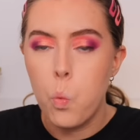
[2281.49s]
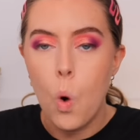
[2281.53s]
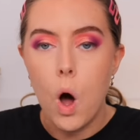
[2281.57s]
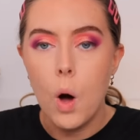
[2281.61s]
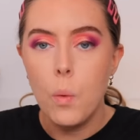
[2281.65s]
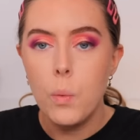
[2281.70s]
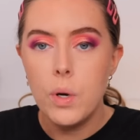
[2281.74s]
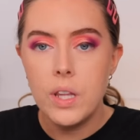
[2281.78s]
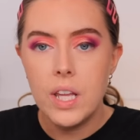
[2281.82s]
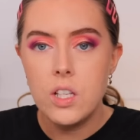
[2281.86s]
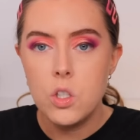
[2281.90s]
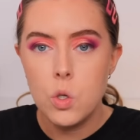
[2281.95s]
What
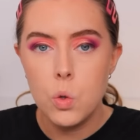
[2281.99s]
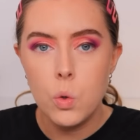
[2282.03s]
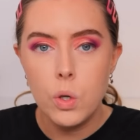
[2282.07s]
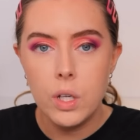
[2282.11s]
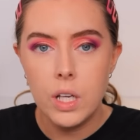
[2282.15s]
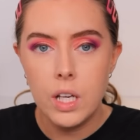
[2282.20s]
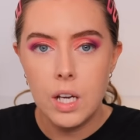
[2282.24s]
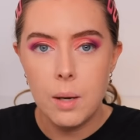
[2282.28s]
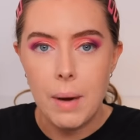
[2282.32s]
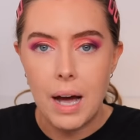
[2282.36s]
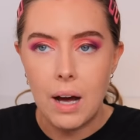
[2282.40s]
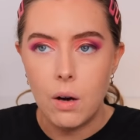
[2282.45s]
were they
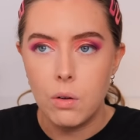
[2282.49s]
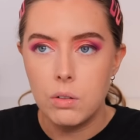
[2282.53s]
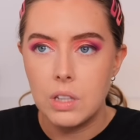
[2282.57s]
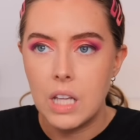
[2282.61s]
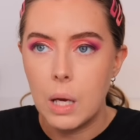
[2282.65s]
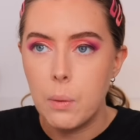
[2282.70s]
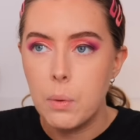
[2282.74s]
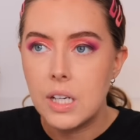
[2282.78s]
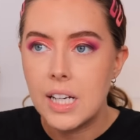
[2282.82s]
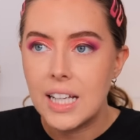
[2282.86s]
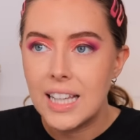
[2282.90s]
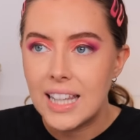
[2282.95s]
talking about?
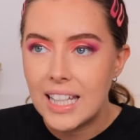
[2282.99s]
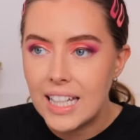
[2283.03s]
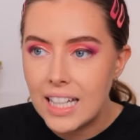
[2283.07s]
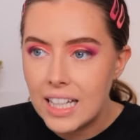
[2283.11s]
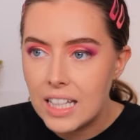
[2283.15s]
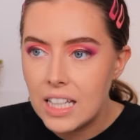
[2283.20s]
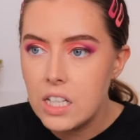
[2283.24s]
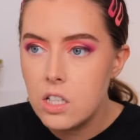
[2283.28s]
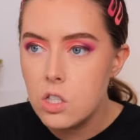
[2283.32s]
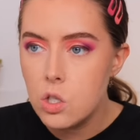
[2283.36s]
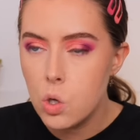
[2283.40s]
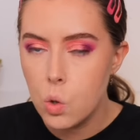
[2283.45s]
They were
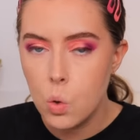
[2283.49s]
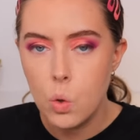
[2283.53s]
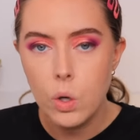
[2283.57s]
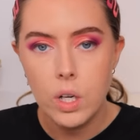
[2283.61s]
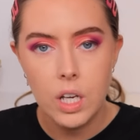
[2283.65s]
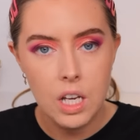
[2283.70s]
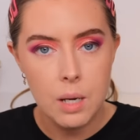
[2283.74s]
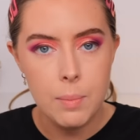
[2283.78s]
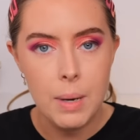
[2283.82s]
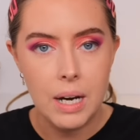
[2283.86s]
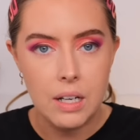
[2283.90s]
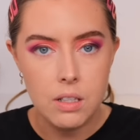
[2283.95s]
clearly
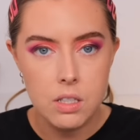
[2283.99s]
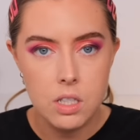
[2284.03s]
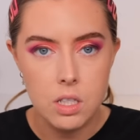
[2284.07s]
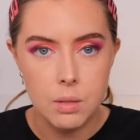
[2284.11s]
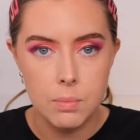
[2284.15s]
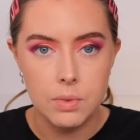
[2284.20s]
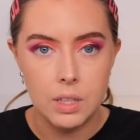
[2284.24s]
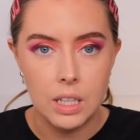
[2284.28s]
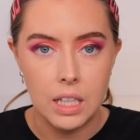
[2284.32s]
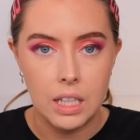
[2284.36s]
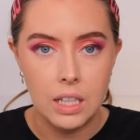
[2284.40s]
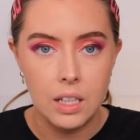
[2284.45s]
talking about
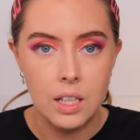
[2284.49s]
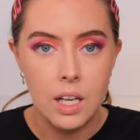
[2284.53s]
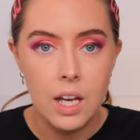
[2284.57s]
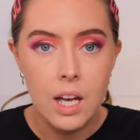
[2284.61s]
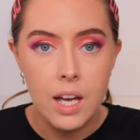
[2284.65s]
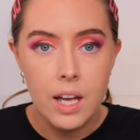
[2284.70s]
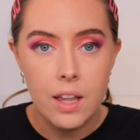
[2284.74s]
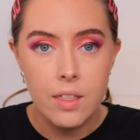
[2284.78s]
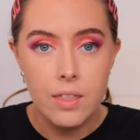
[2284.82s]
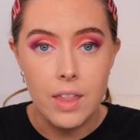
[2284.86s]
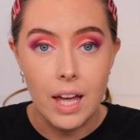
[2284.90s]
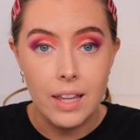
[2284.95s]
something
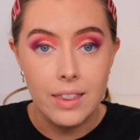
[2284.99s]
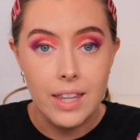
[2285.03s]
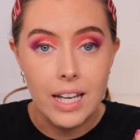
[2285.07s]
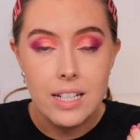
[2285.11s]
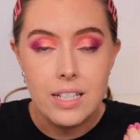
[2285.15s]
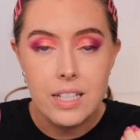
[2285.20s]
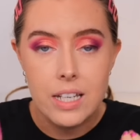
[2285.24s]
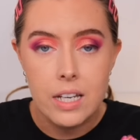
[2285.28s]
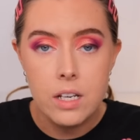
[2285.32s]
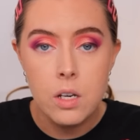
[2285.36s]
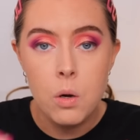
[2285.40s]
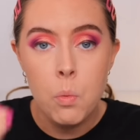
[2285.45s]
that they
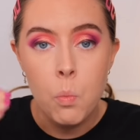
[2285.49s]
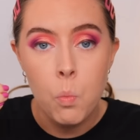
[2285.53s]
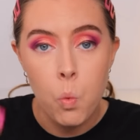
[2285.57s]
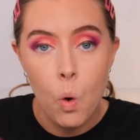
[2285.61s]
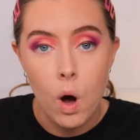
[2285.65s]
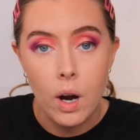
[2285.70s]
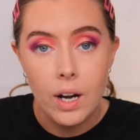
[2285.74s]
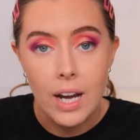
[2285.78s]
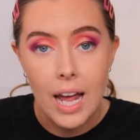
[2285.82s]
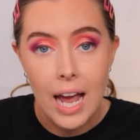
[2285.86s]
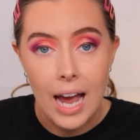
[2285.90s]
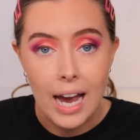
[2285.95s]
didn't
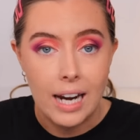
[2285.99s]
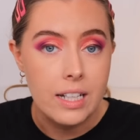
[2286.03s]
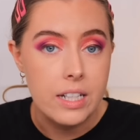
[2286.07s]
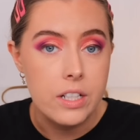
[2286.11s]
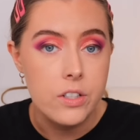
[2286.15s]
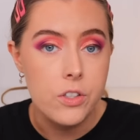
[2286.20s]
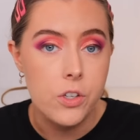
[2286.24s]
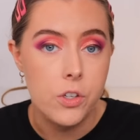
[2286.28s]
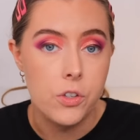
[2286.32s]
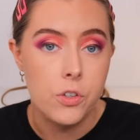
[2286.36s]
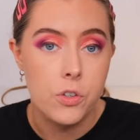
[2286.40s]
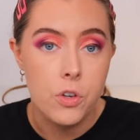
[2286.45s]
want Annie
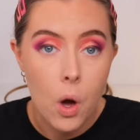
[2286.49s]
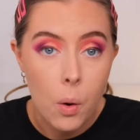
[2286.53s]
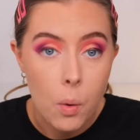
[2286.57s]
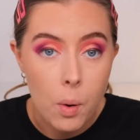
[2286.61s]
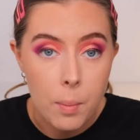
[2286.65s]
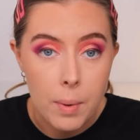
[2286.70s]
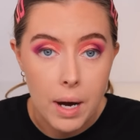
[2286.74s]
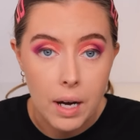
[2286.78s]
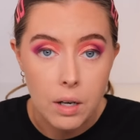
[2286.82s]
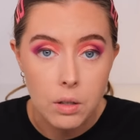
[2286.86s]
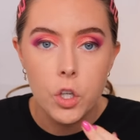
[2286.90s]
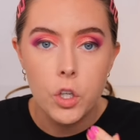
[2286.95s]
to know
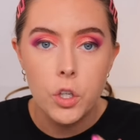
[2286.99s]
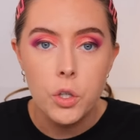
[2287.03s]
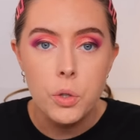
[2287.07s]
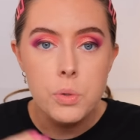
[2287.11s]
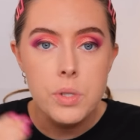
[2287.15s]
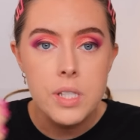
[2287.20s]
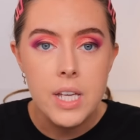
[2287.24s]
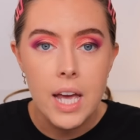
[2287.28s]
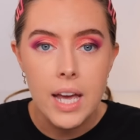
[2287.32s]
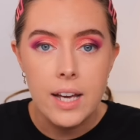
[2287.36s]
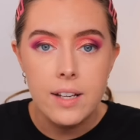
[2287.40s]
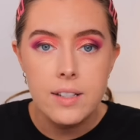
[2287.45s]
about. Who
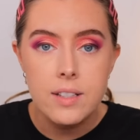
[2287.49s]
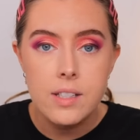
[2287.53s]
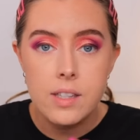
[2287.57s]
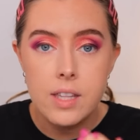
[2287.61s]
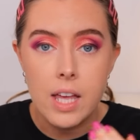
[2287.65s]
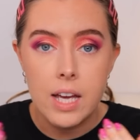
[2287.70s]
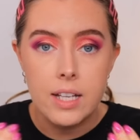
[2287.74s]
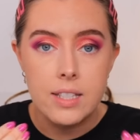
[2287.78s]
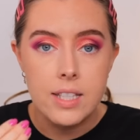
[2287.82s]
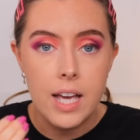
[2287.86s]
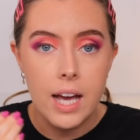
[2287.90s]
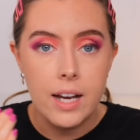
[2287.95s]
texts
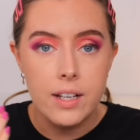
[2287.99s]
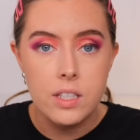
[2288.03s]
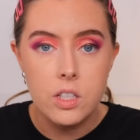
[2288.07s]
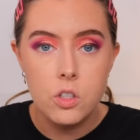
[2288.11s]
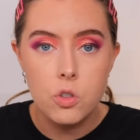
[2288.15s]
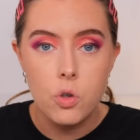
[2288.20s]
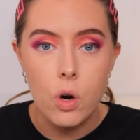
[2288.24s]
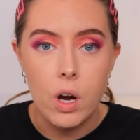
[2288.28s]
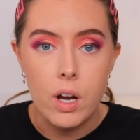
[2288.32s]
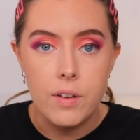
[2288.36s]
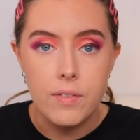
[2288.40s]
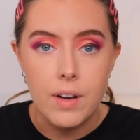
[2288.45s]
their taxi
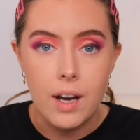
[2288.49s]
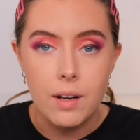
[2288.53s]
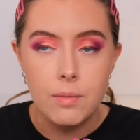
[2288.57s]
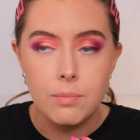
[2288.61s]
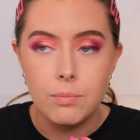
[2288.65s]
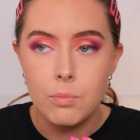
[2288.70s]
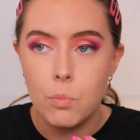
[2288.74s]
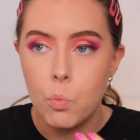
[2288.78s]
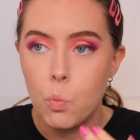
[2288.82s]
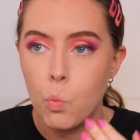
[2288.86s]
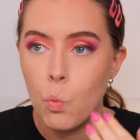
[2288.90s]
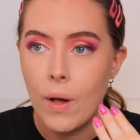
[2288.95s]
driver?
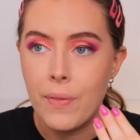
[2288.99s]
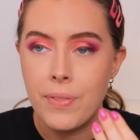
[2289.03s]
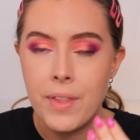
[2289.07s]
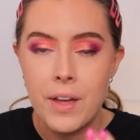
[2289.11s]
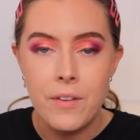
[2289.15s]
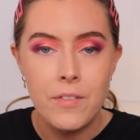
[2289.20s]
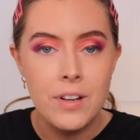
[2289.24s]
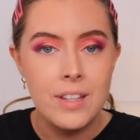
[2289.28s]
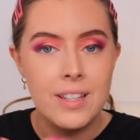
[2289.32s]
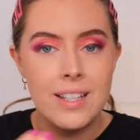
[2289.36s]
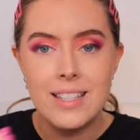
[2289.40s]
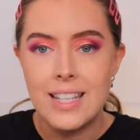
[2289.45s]
when
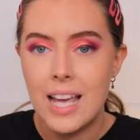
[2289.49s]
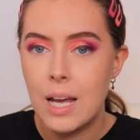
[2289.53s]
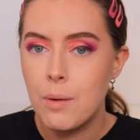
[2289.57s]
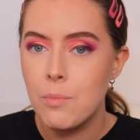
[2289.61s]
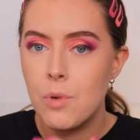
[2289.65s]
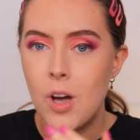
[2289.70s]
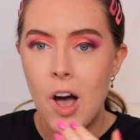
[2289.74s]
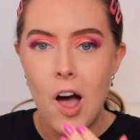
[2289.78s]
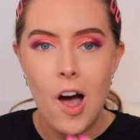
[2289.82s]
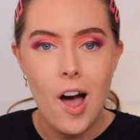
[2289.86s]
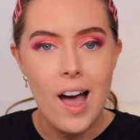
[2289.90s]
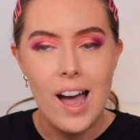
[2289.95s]
they're in the same
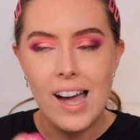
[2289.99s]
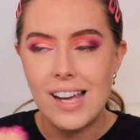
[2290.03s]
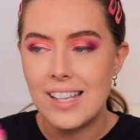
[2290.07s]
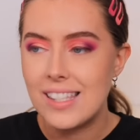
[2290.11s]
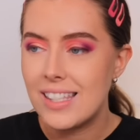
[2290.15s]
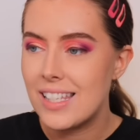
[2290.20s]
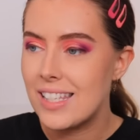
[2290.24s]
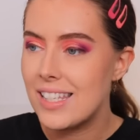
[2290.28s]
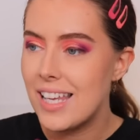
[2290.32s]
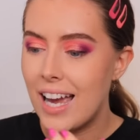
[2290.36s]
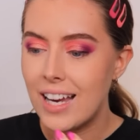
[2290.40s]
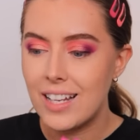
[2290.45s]
car as
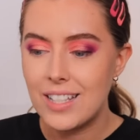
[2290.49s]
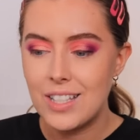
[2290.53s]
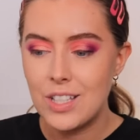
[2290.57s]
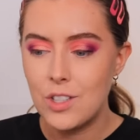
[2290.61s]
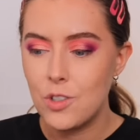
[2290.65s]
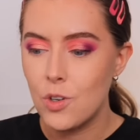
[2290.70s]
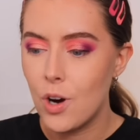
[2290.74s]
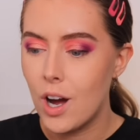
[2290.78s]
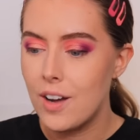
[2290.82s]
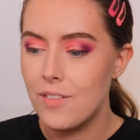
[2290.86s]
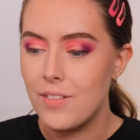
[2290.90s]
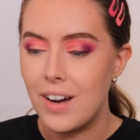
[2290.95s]
the taxi
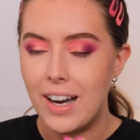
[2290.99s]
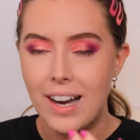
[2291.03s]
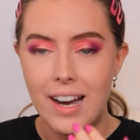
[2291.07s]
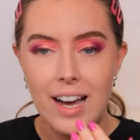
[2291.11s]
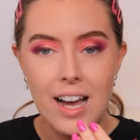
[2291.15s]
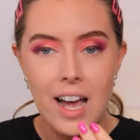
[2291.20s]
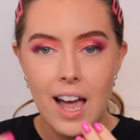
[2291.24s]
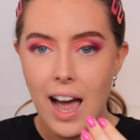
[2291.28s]
driver.